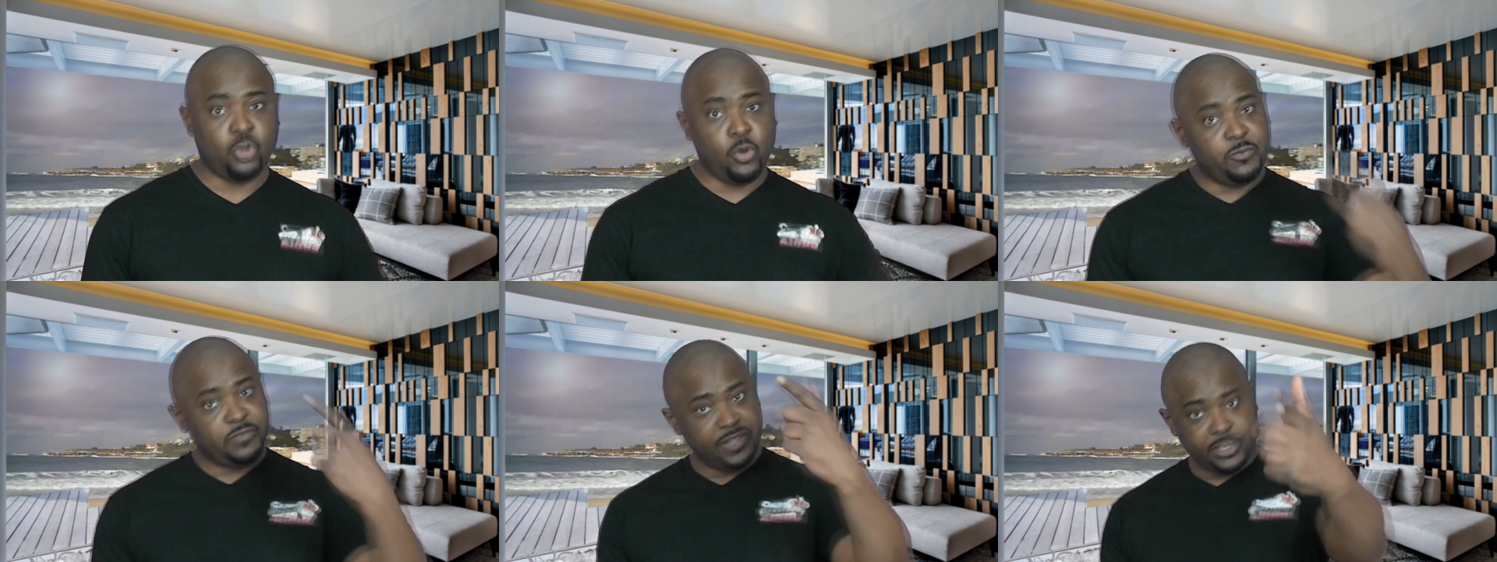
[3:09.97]

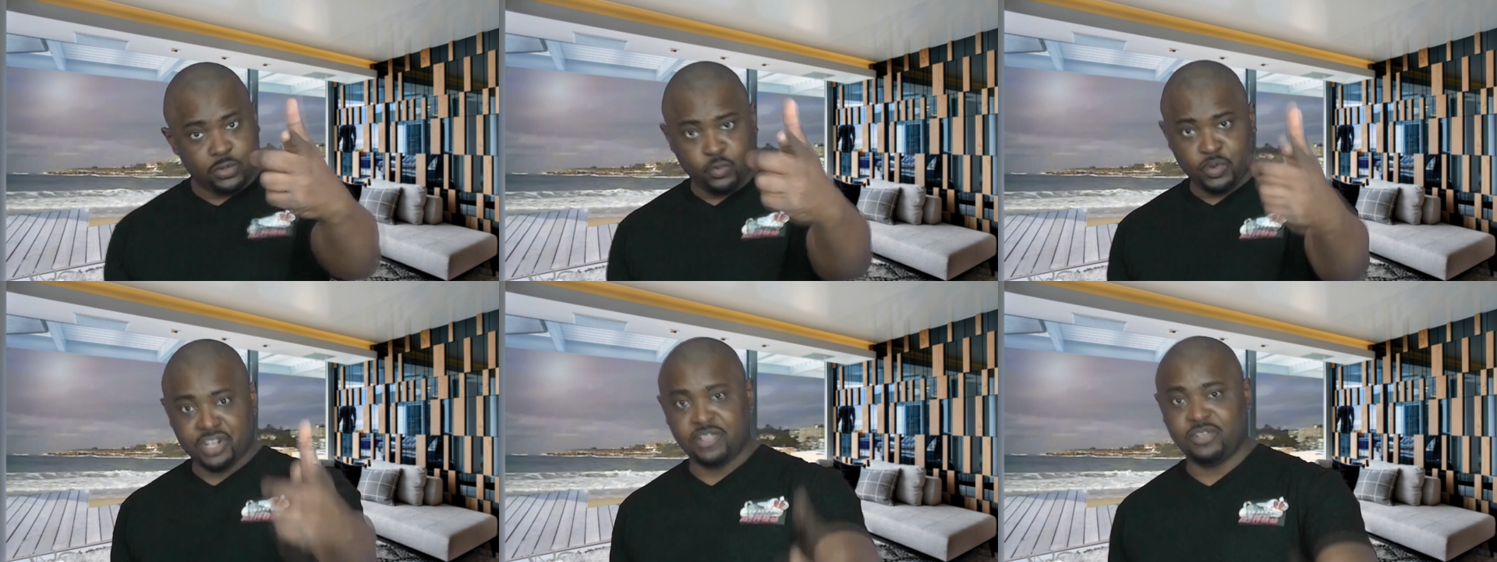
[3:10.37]
Hopefully
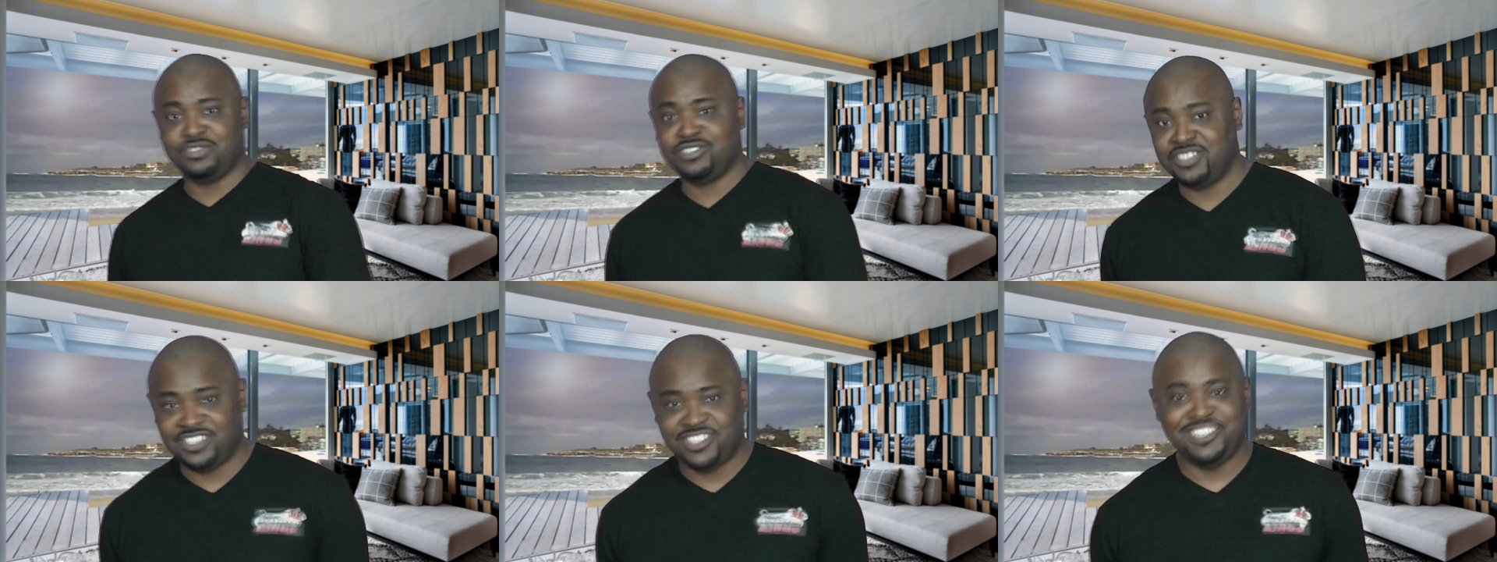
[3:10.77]
the one
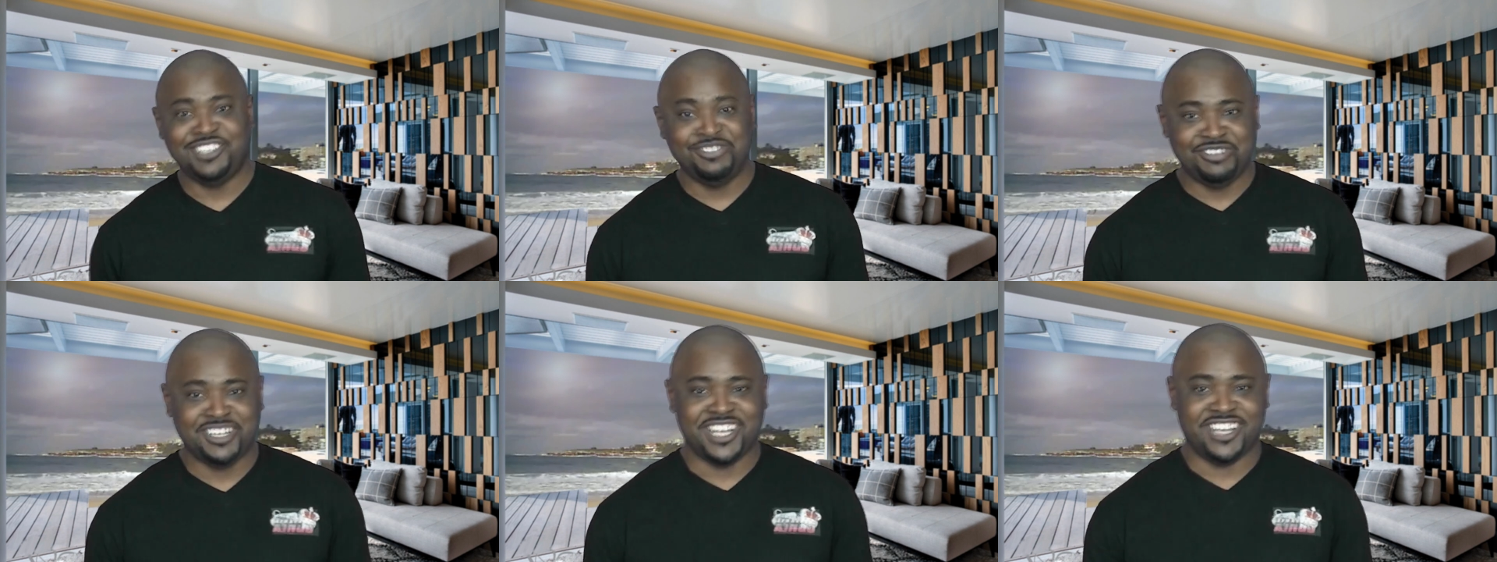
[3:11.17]
closest to
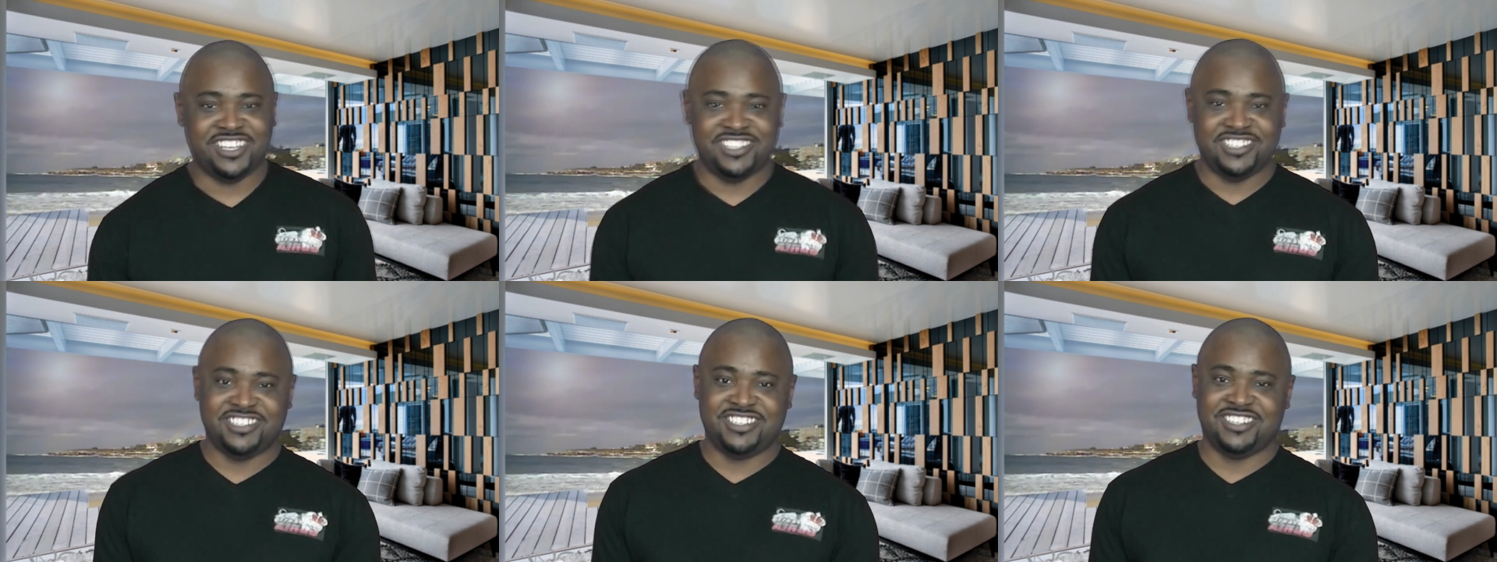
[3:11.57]
you
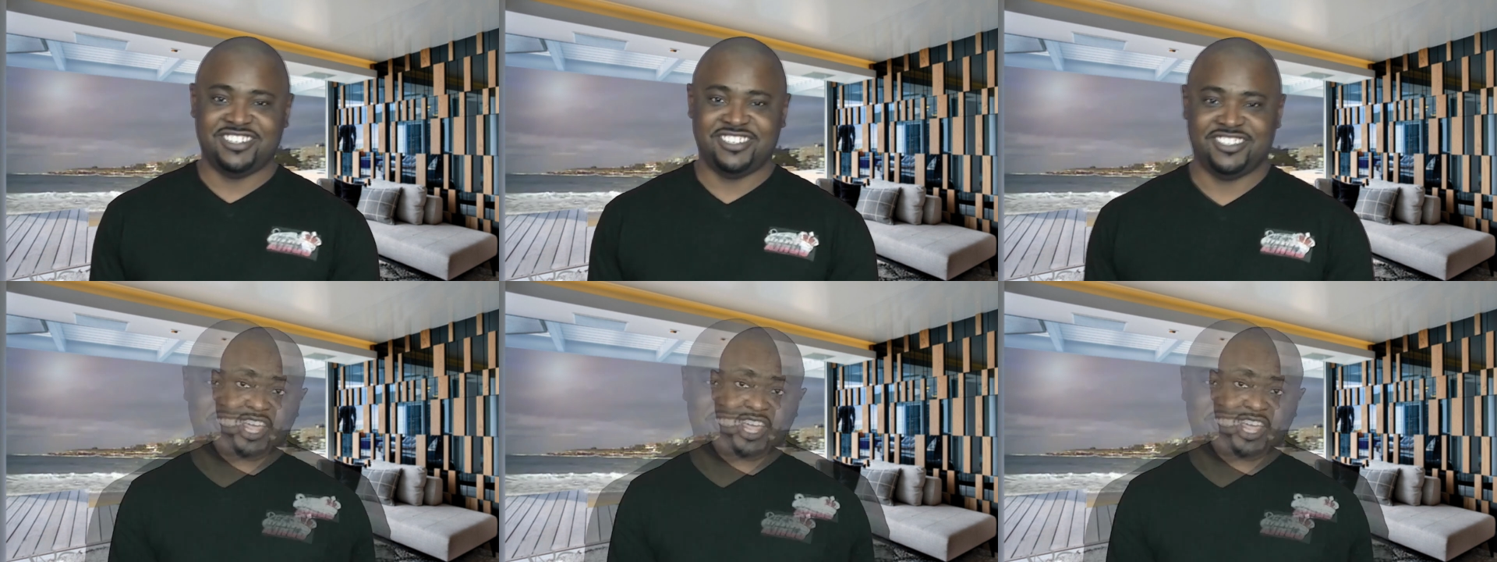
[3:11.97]
does.